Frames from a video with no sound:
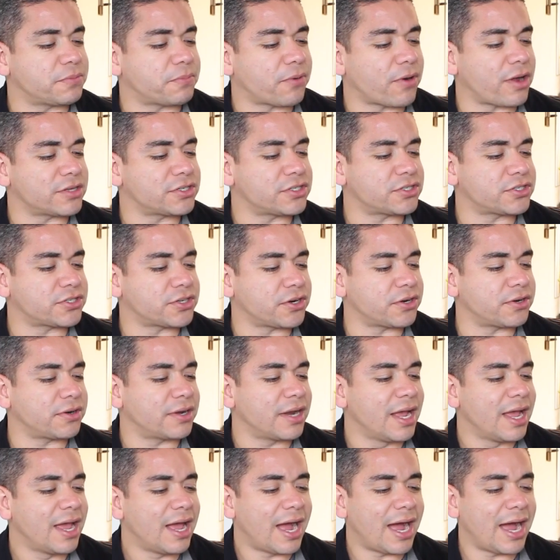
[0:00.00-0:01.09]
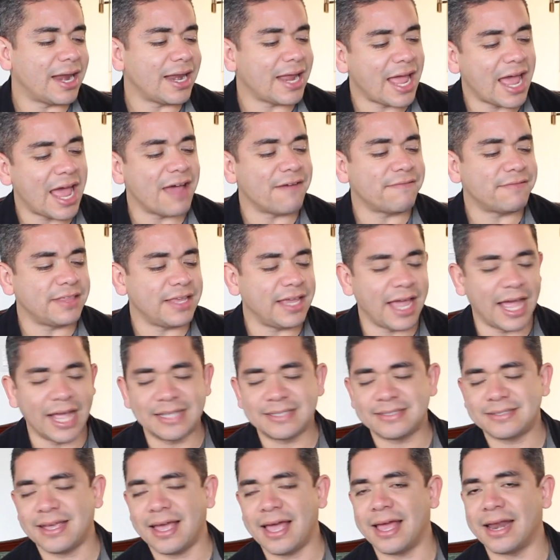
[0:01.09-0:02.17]
a processor, I'd have the
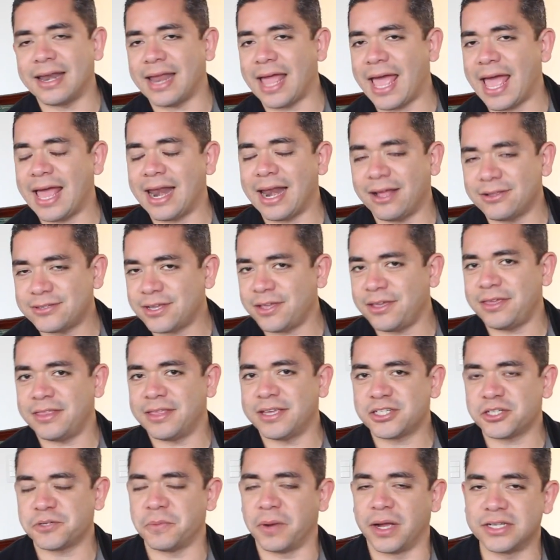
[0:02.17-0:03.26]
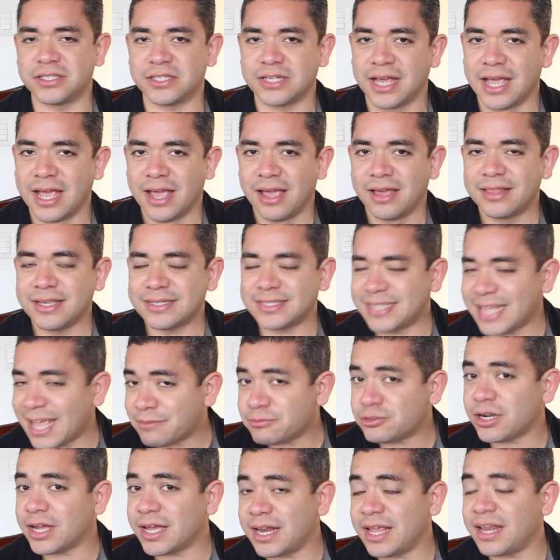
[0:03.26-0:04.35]
eight ten. And I'll tell you this much. The
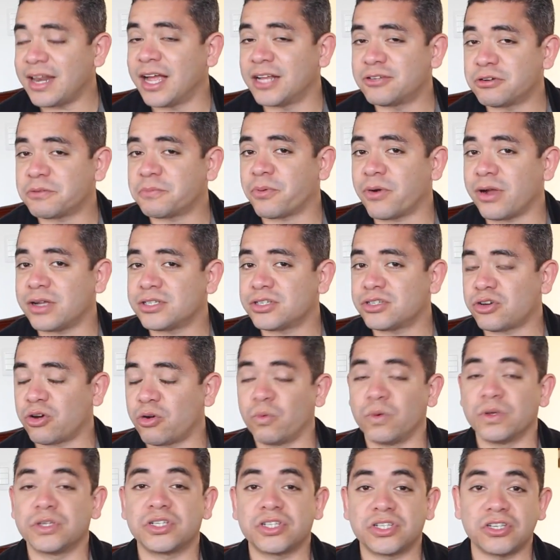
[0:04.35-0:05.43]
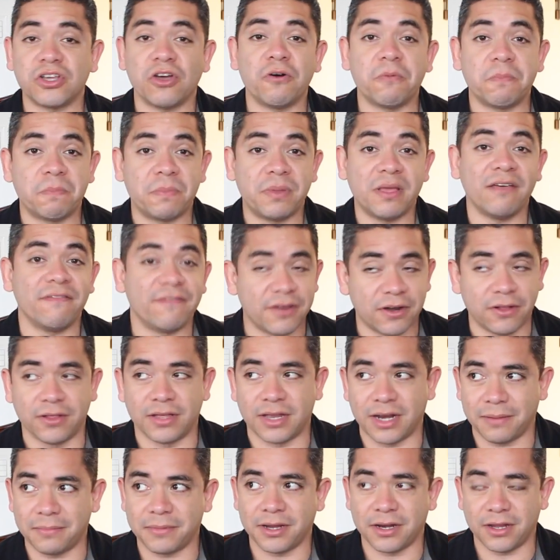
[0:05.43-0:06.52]
Snapdragon eight hundred processor was so pivotal,
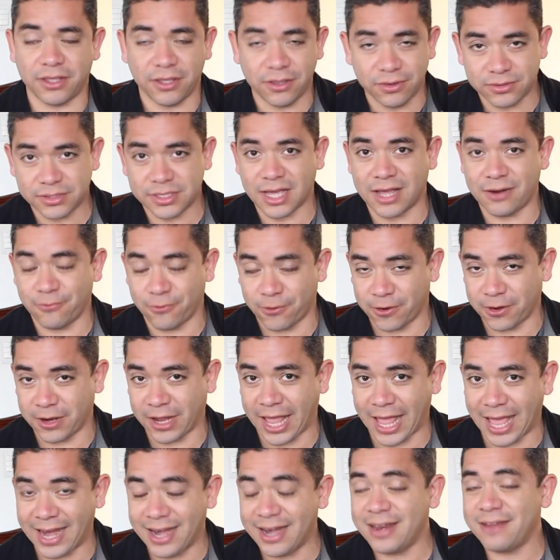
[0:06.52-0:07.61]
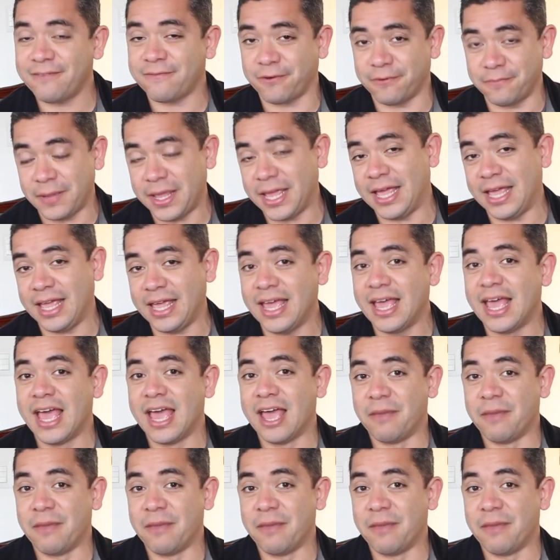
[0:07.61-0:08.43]
and I'm going to use that word again, for me,